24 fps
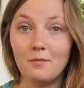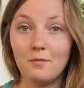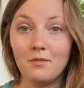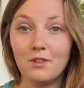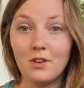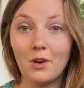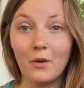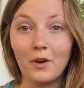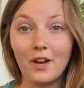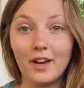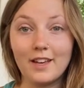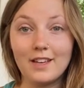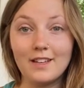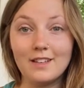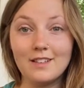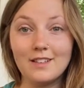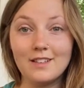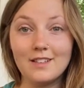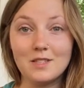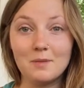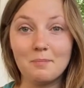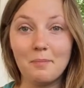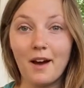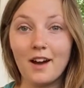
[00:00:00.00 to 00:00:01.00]
Yoga
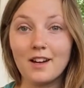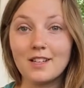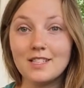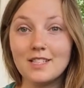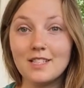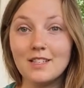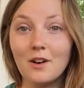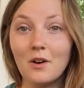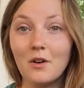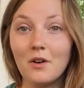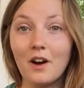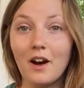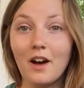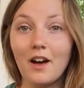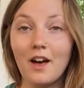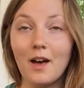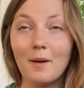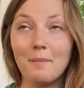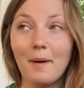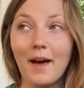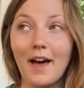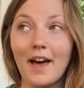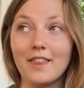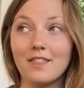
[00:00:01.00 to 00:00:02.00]
is bhakti yoga,
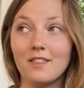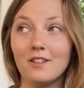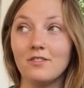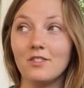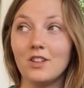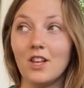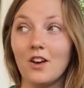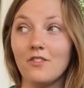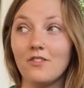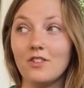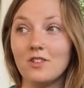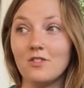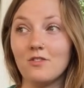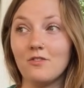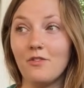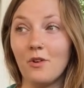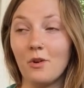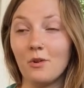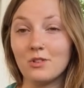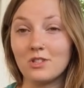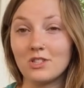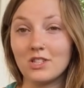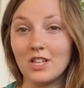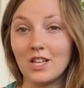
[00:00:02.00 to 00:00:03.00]
a path of love and
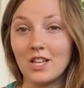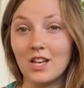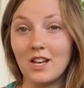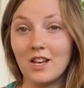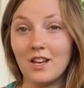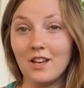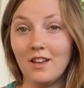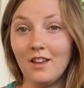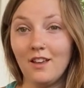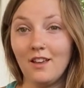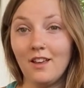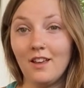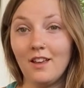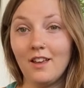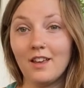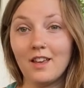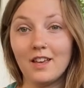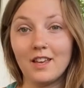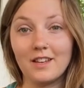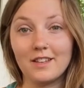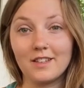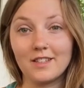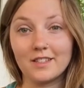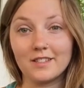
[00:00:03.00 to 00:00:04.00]
devotion.
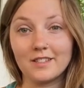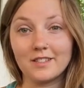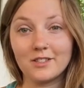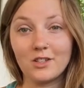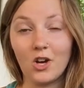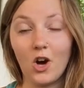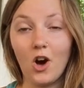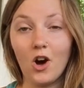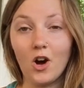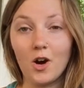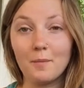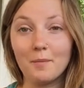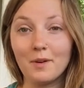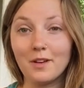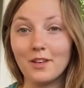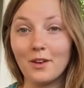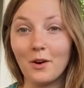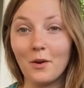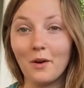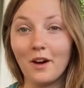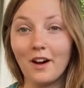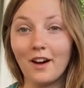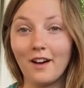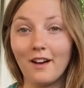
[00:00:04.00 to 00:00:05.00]
It is karma
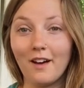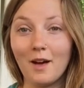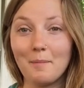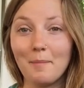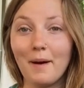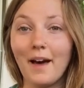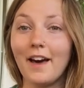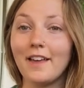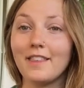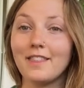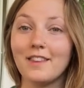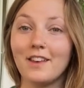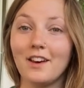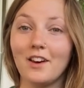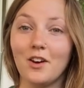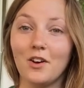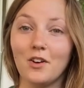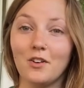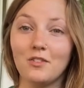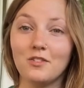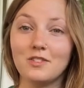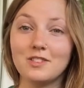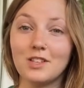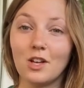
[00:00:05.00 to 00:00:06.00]
yoga, a path
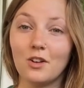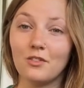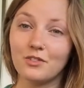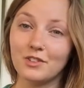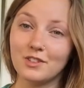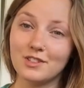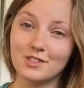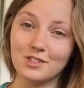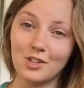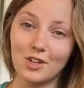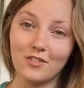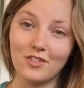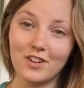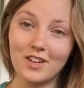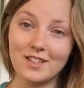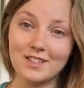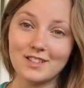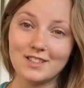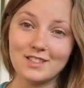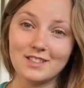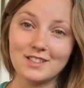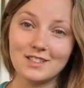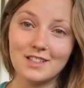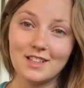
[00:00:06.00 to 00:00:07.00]
of selfless
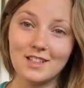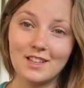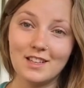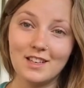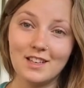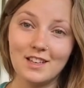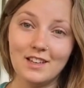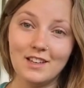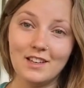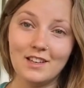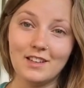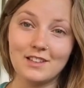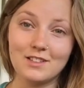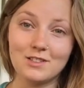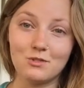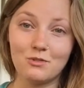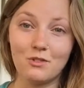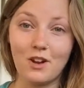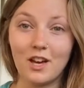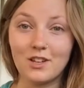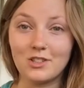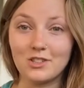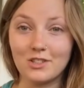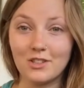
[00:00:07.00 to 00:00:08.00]
service. It's
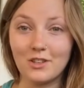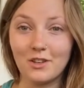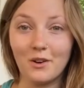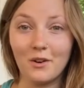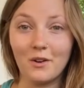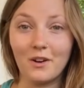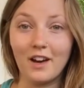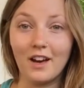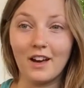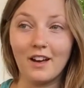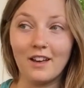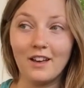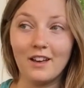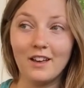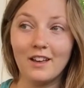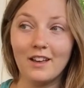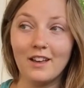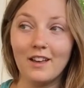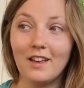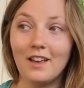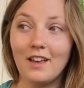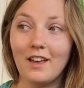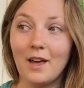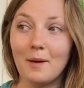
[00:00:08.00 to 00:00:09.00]
raja yoga,
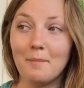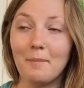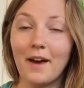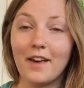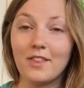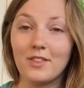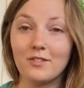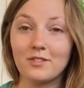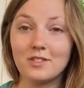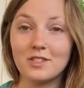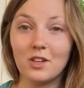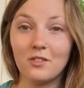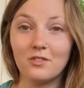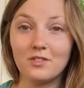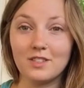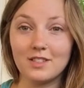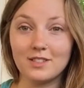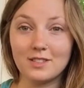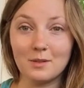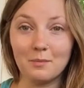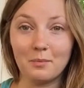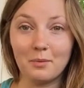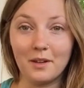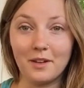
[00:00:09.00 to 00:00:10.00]
a path of
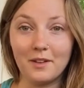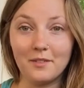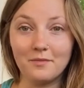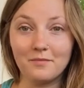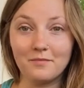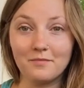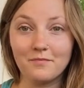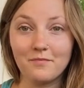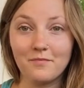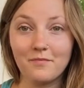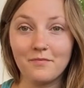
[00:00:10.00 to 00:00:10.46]
self-discipline.